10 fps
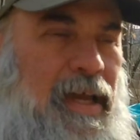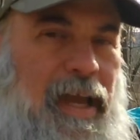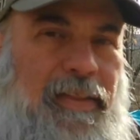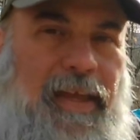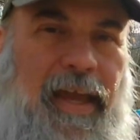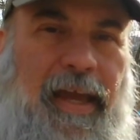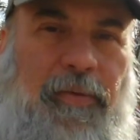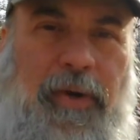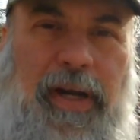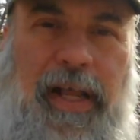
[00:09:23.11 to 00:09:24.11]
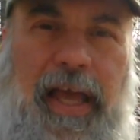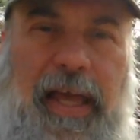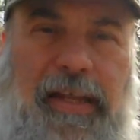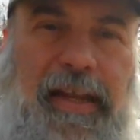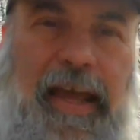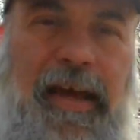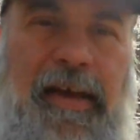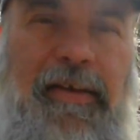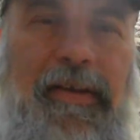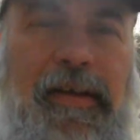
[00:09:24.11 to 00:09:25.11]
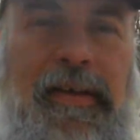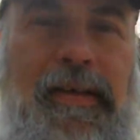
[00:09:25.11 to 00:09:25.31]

and then we're going to head down